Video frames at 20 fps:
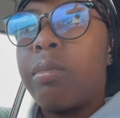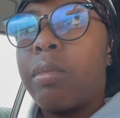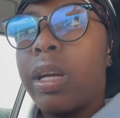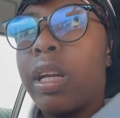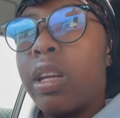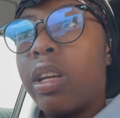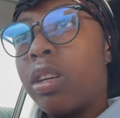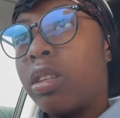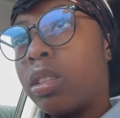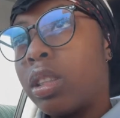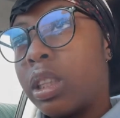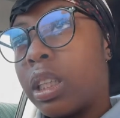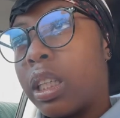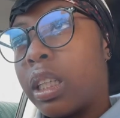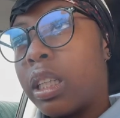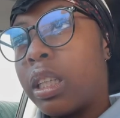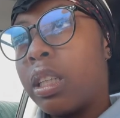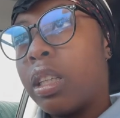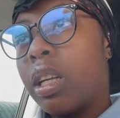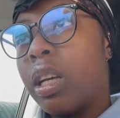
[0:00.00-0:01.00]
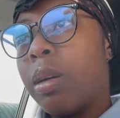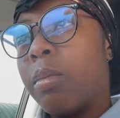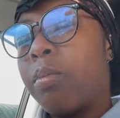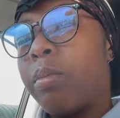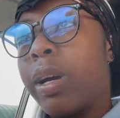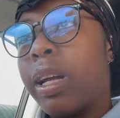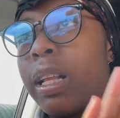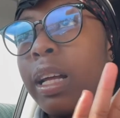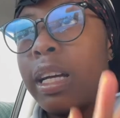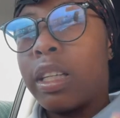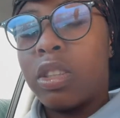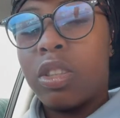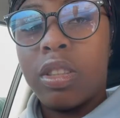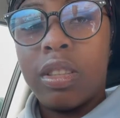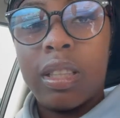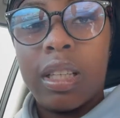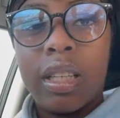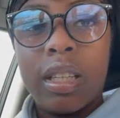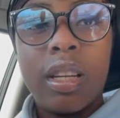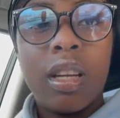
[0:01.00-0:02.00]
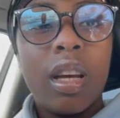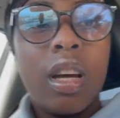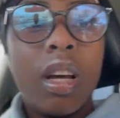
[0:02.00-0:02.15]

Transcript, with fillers: my nails done, my lashes done.